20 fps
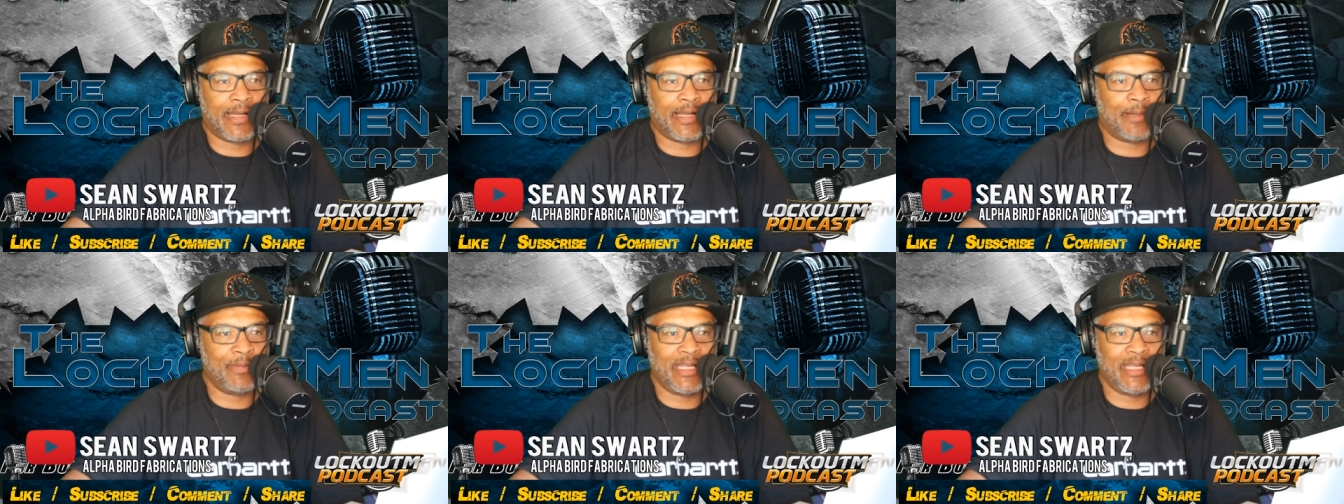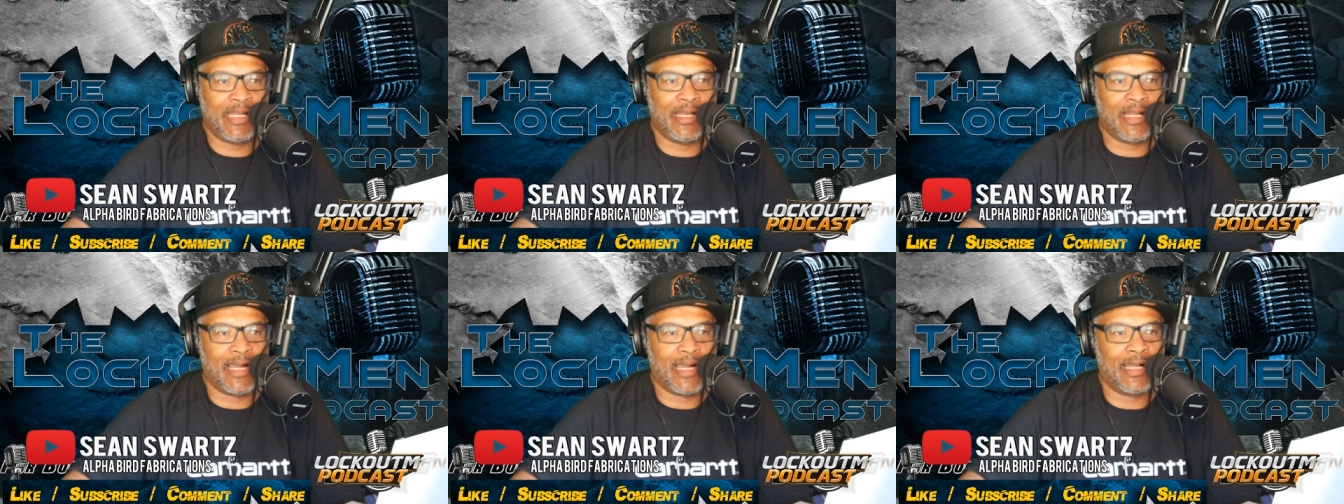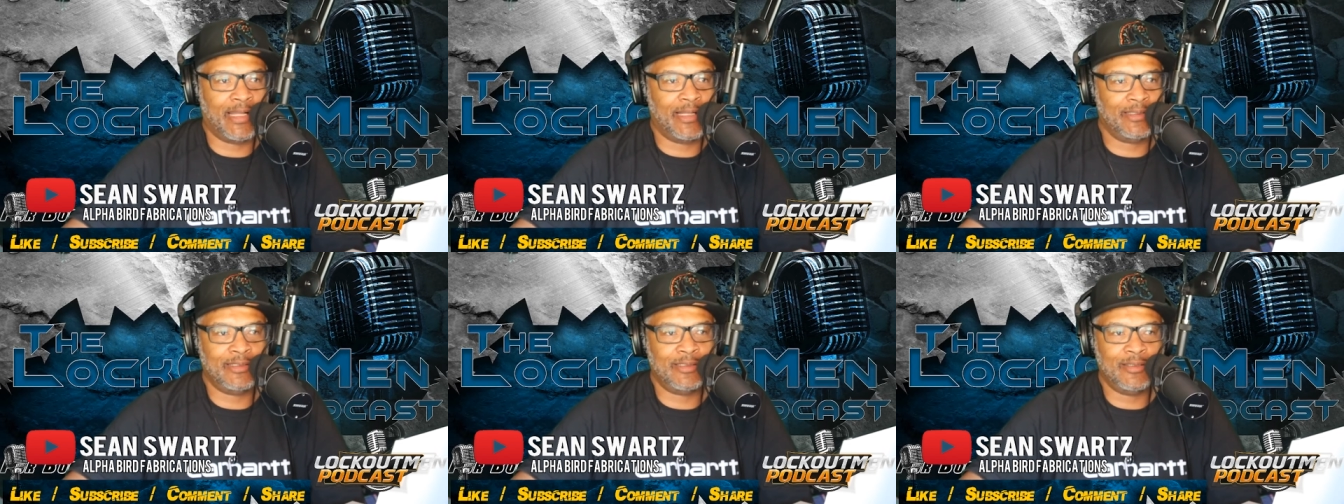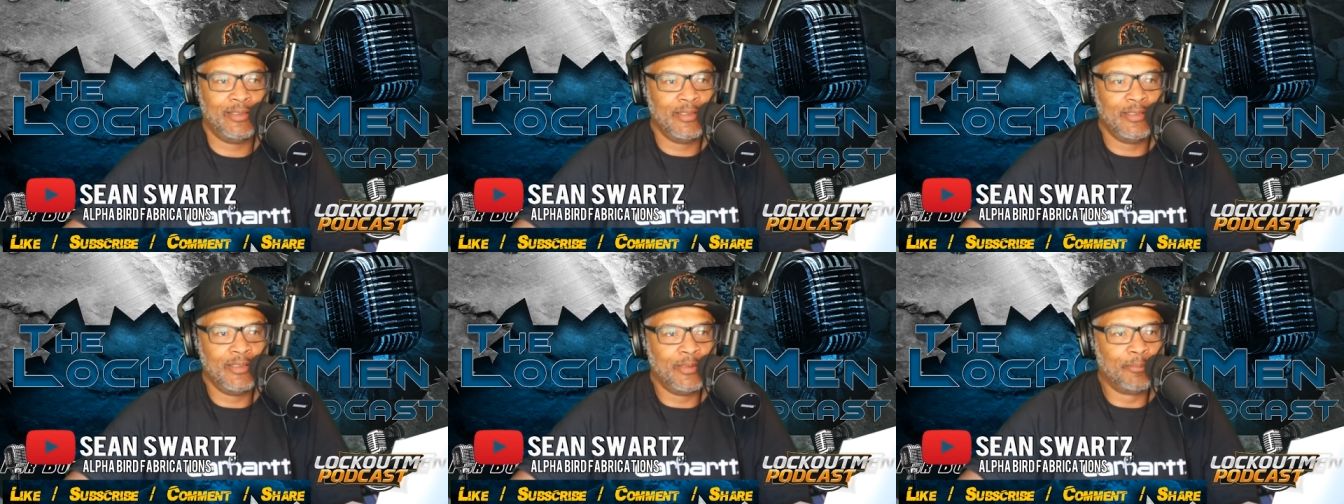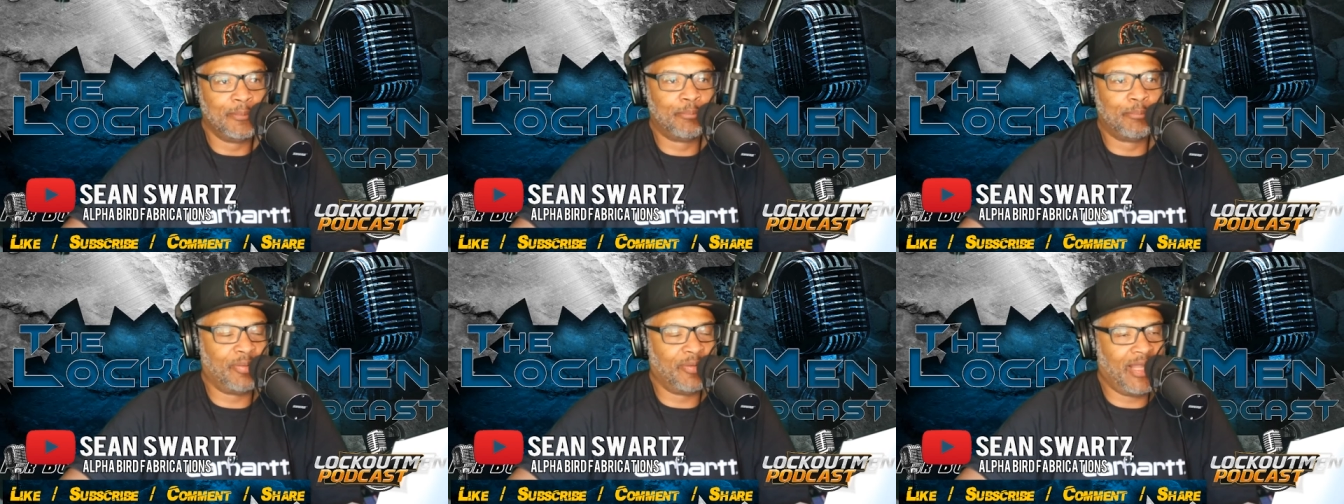I mean, I
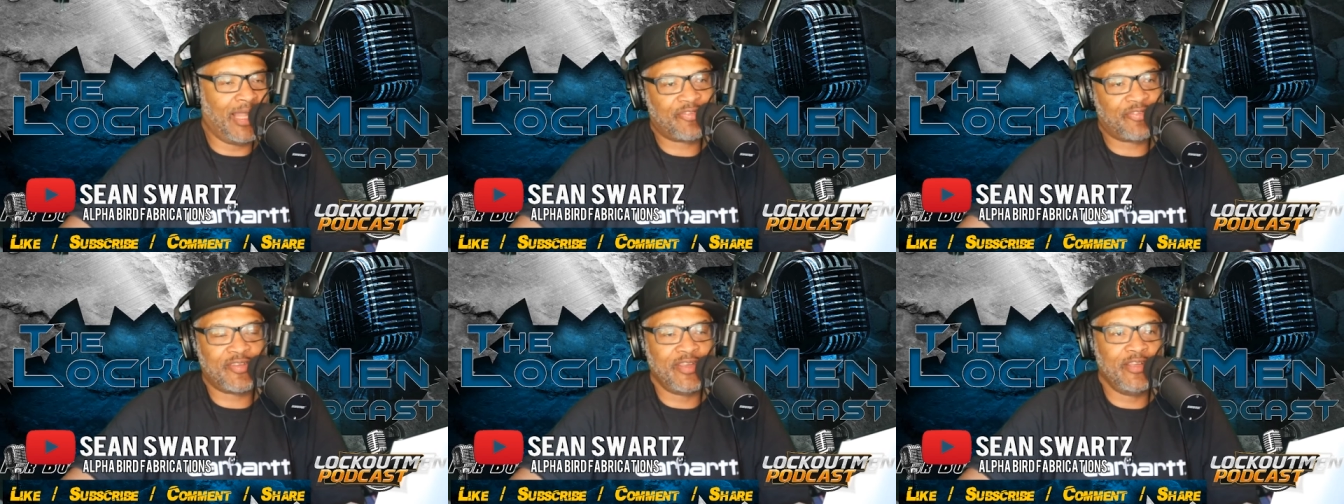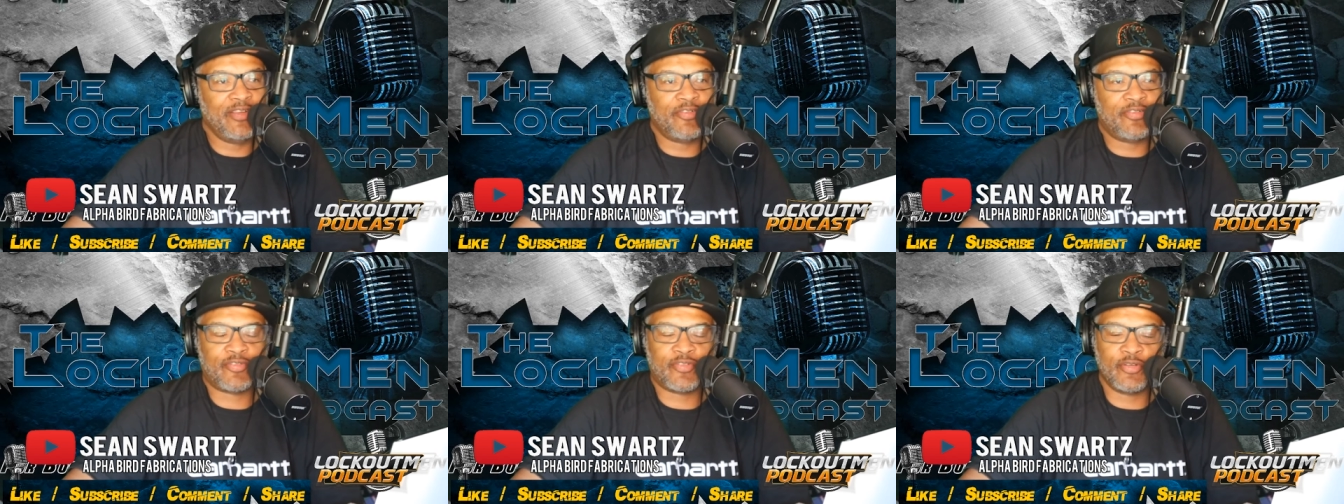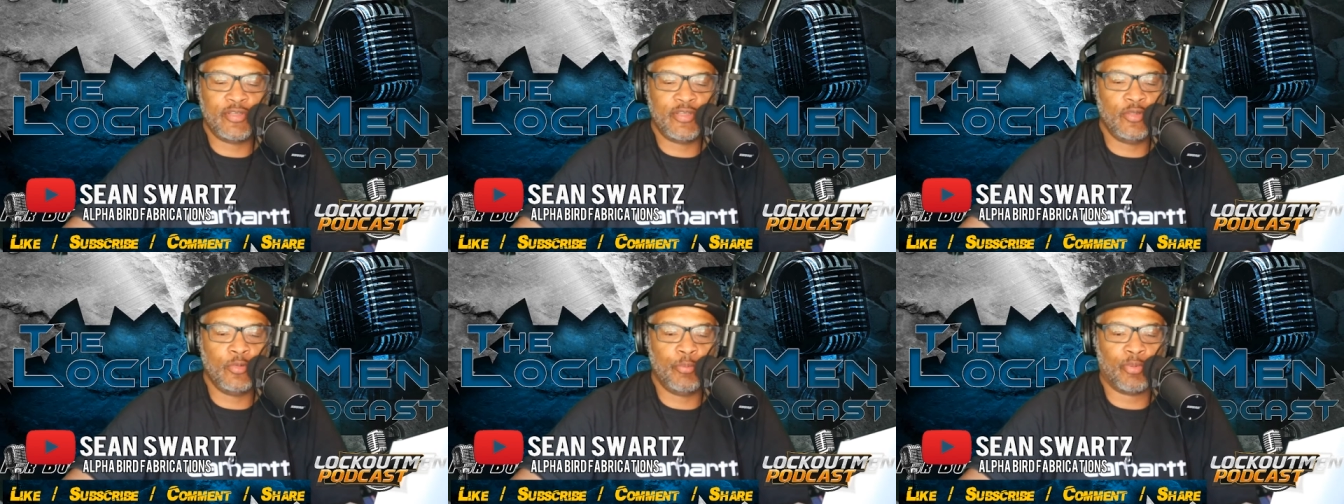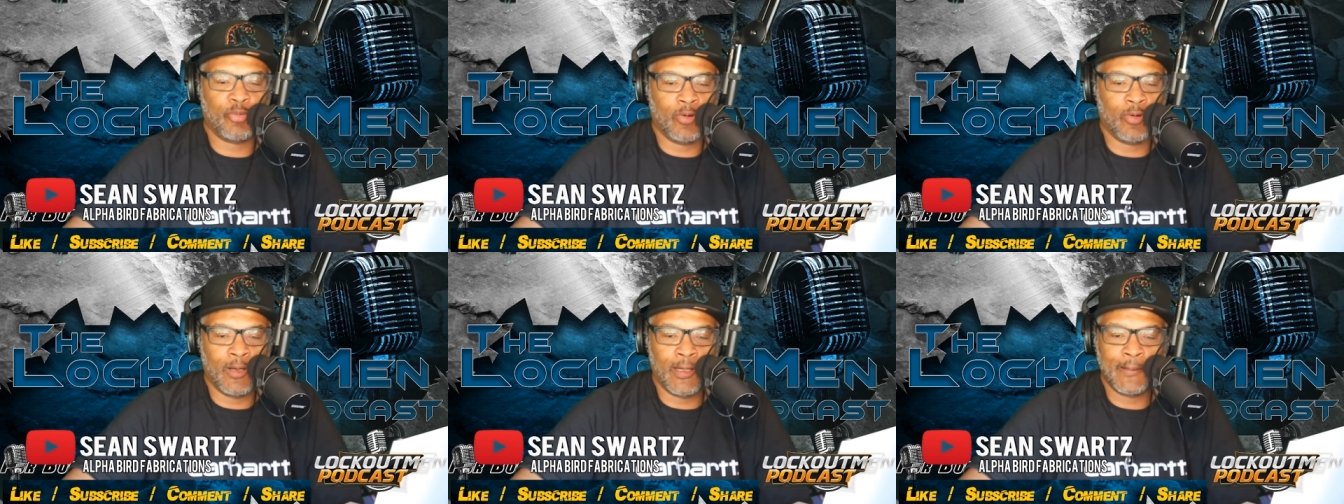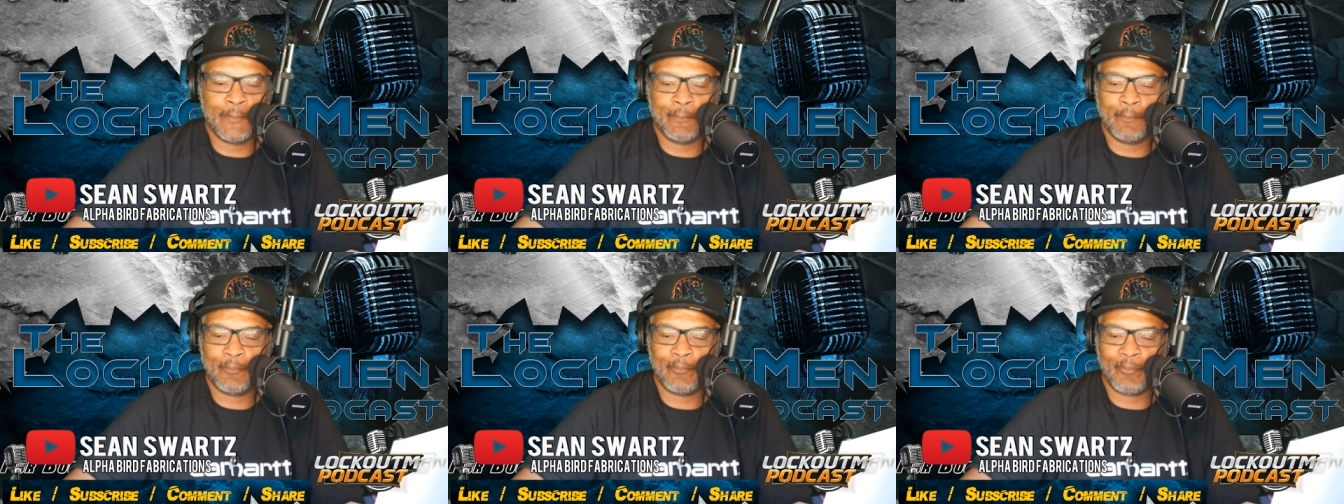blessings to you, bruh.